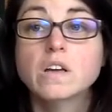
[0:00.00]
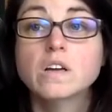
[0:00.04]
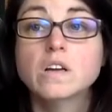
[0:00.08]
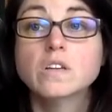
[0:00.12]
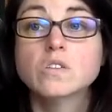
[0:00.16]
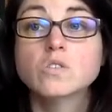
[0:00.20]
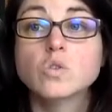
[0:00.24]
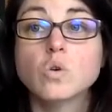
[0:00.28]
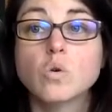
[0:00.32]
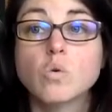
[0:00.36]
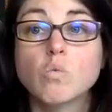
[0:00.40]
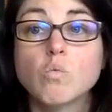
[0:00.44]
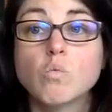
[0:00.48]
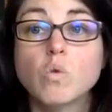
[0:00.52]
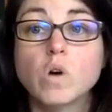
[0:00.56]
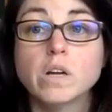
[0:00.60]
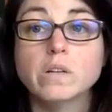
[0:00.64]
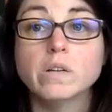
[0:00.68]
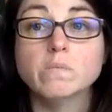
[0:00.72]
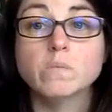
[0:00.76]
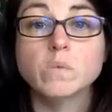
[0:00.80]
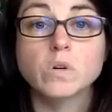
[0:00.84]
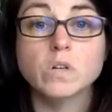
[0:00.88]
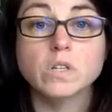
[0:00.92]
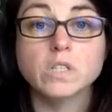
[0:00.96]
So
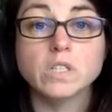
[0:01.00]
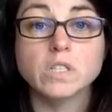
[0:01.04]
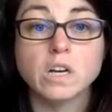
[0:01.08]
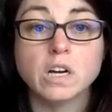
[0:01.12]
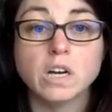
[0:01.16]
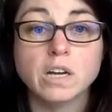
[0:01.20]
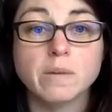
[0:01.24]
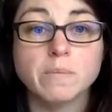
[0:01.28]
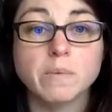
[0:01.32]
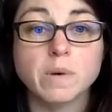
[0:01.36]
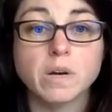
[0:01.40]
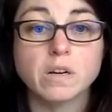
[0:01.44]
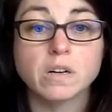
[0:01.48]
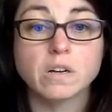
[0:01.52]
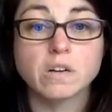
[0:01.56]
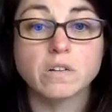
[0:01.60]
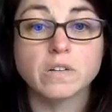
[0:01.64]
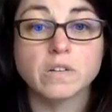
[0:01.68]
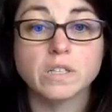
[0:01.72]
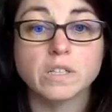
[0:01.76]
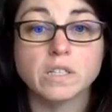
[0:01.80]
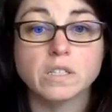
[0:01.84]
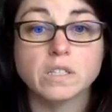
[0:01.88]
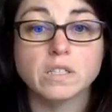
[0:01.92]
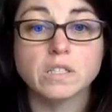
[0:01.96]
one more time, I'm
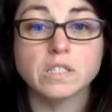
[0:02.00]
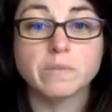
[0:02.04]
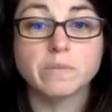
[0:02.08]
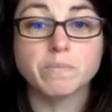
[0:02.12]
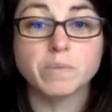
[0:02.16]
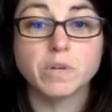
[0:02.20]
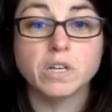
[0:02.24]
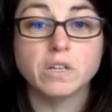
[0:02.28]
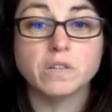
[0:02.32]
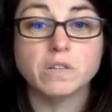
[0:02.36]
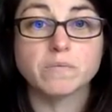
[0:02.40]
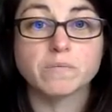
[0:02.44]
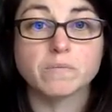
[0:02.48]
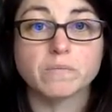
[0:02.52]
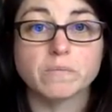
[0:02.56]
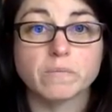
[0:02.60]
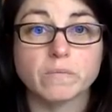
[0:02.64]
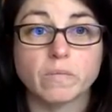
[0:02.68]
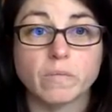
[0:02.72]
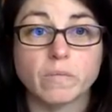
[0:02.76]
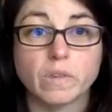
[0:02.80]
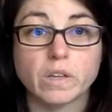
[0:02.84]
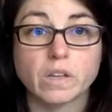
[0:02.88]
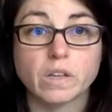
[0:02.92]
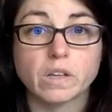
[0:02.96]
going to dip it
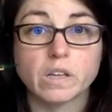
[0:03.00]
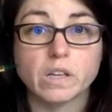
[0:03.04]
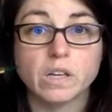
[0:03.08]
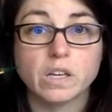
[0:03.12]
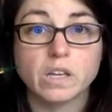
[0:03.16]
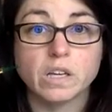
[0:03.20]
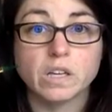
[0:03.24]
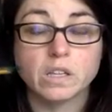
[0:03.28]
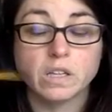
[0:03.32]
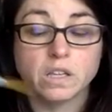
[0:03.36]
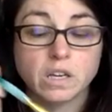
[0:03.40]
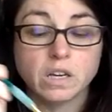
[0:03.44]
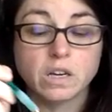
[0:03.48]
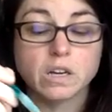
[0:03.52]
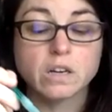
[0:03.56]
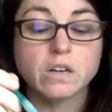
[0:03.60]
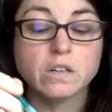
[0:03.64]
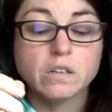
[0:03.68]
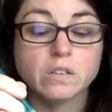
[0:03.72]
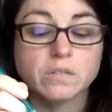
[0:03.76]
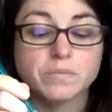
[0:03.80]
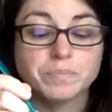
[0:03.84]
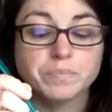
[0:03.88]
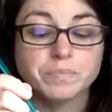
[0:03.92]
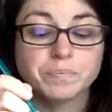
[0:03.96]
in
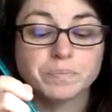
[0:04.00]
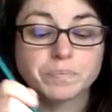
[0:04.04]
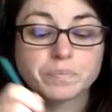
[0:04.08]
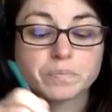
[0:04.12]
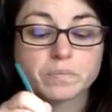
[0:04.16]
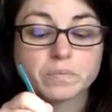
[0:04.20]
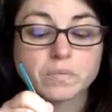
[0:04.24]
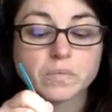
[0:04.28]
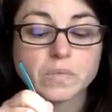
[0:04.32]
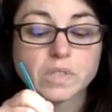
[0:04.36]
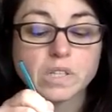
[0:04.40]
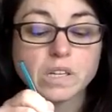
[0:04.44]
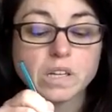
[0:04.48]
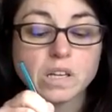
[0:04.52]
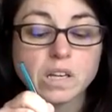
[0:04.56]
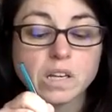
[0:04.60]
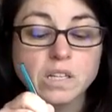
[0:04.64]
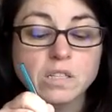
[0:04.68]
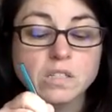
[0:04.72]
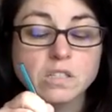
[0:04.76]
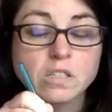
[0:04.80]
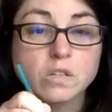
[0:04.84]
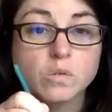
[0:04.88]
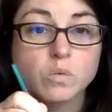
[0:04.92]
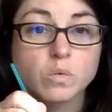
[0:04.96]
here
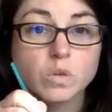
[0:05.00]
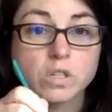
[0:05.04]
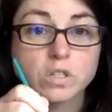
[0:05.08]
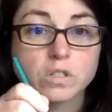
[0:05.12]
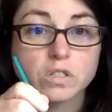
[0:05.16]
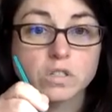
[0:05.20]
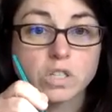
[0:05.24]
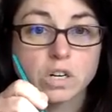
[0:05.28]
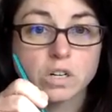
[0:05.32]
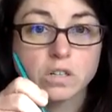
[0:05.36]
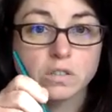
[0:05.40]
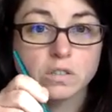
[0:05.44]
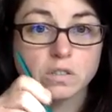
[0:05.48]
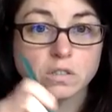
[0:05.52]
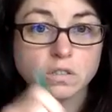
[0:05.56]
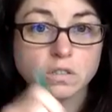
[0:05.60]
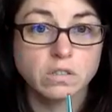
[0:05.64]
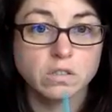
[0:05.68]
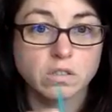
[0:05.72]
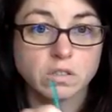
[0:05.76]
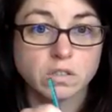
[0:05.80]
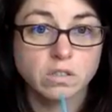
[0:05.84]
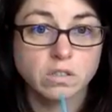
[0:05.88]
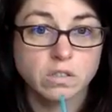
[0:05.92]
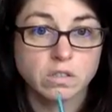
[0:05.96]
into the water jar.
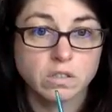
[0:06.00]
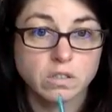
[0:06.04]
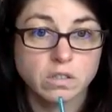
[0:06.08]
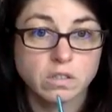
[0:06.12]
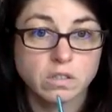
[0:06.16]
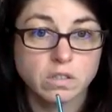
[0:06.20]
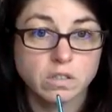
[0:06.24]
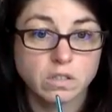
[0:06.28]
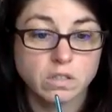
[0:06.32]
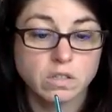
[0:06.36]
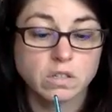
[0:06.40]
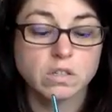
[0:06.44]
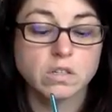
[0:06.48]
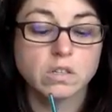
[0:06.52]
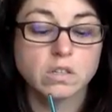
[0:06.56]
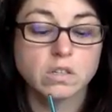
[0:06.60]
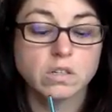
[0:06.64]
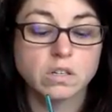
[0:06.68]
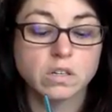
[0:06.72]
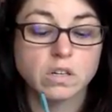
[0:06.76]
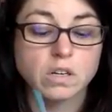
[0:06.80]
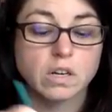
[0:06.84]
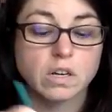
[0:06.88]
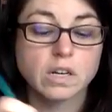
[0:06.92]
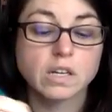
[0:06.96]

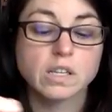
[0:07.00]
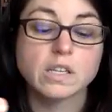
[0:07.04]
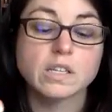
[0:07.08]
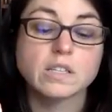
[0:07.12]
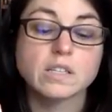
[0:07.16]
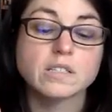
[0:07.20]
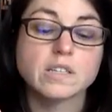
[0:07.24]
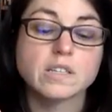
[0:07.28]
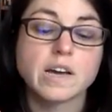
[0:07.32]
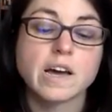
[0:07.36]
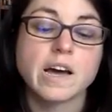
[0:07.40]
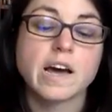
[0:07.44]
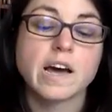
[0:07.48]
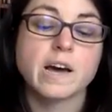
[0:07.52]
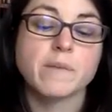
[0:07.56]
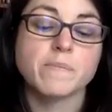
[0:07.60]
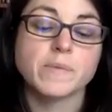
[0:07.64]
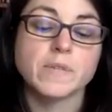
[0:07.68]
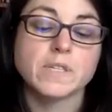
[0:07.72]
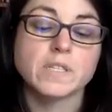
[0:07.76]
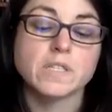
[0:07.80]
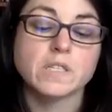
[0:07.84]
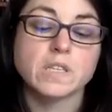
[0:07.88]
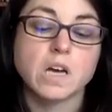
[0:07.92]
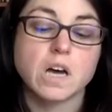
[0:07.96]
I'm going to tap
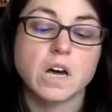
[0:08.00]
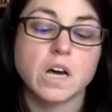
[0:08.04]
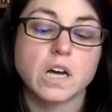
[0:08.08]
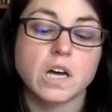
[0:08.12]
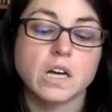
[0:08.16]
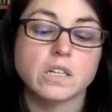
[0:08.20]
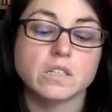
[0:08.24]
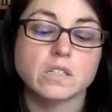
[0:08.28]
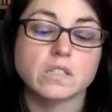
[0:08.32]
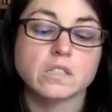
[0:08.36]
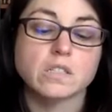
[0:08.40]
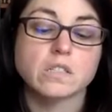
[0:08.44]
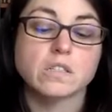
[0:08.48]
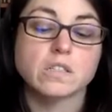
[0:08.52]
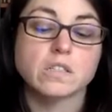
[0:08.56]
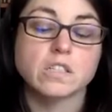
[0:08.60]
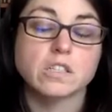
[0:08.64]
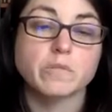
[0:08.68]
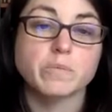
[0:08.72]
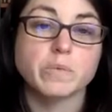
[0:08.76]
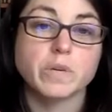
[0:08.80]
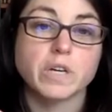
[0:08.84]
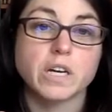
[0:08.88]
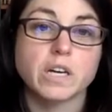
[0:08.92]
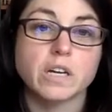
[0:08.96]
the side just a
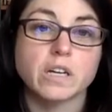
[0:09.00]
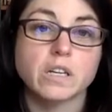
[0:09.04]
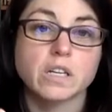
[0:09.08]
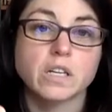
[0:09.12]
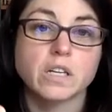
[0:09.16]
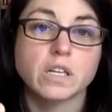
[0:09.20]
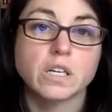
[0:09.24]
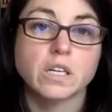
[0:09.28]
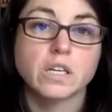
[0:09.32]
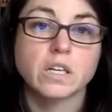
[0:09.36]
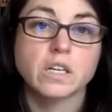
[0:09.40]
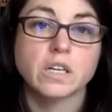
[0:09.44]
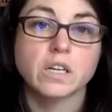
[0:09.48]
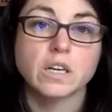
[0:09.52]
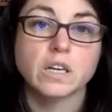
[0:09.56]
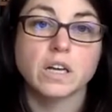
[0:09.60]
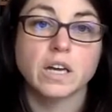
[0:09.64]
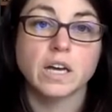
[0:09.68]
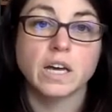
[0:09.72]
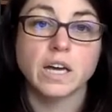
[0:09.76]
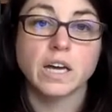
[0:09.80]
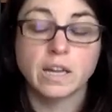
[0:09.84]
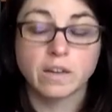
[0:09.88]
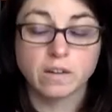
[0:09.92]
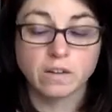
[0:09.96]
little bit.
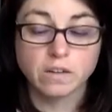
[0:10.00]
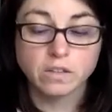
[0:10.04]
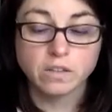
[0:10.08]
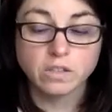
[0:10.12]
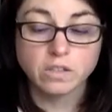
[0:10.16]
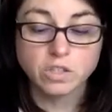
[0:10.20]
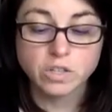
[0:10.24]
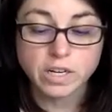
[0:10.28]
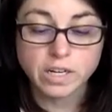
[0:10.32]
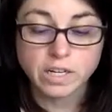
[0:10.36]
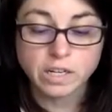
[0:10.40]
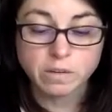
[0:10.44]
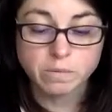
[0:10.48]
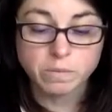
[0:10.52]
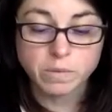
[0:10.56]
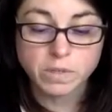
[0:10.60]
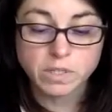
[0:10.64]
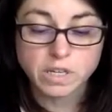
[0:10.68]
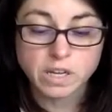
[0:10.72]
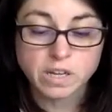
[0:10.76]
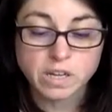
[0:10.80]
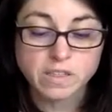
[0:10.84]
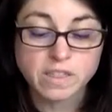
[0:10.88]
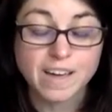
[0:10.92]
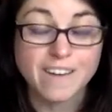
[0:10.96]
And I'm going to try to
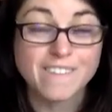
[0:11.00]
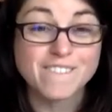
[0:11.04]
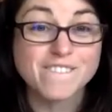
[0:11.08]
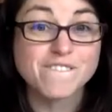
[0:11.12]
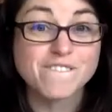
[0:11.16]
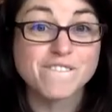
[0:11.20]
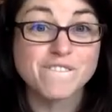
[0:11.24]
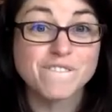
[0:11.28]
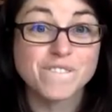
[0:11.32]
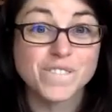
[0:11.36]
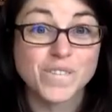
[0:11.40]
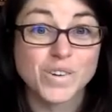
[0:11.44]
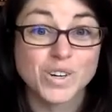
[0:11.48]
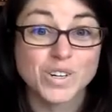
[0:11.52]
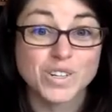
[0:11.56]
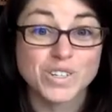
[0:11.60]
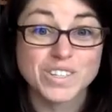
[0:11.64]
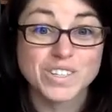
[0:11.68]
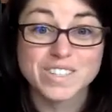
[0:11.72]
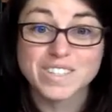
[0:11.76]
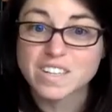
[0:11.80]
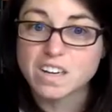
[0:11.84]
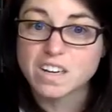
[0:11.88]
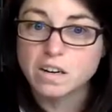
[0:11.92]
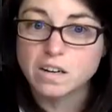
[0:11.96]
imitate that
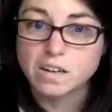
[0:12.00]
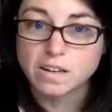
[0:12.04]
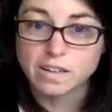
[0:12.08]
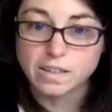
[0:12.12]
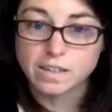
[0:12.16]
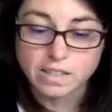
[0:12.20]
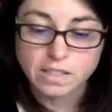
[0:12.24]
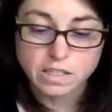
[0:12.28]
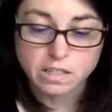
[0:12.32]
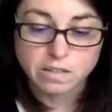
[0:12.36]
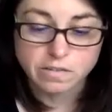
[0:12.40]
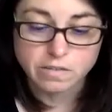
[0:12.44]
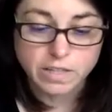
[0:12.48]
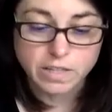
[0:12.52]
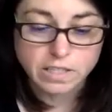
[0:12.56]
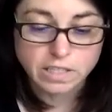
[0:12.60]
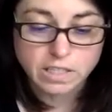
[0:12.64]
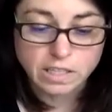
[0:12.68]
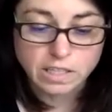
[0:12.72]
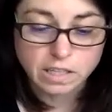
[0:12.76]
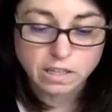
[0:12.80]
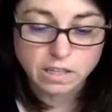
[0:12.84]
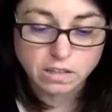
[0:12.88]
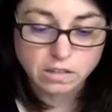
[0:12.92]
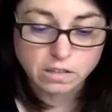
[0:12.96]
first color. Let's see if I
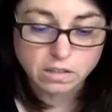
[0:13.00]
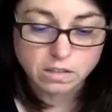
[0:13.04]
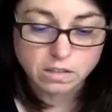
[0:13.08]
did it.